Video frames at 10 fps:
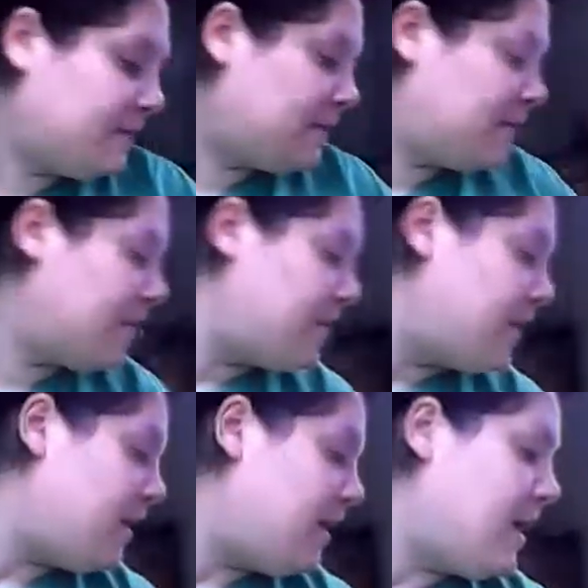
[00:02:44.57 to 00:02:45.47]
I
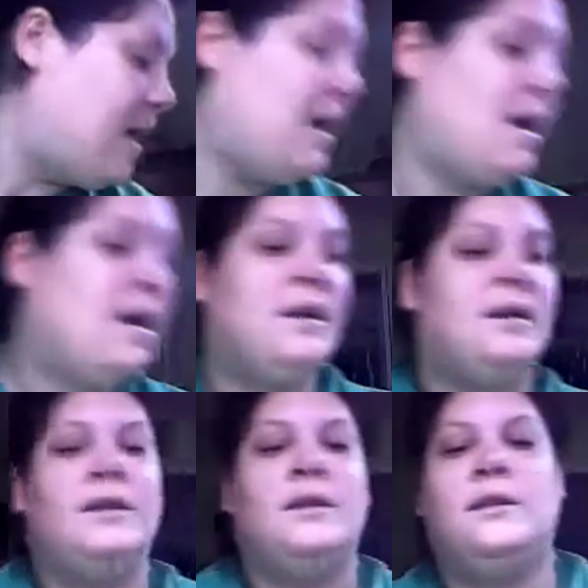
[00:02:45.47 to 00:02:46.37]
got
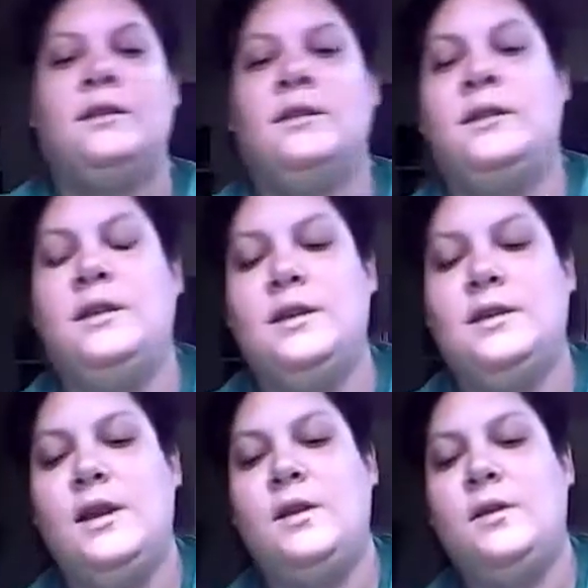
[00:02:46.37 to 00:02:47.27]
this Hello Kitty
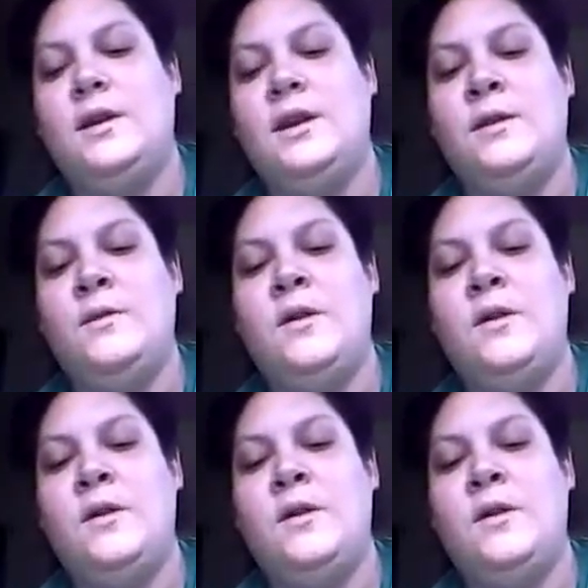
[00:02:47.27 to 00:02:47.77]
watch.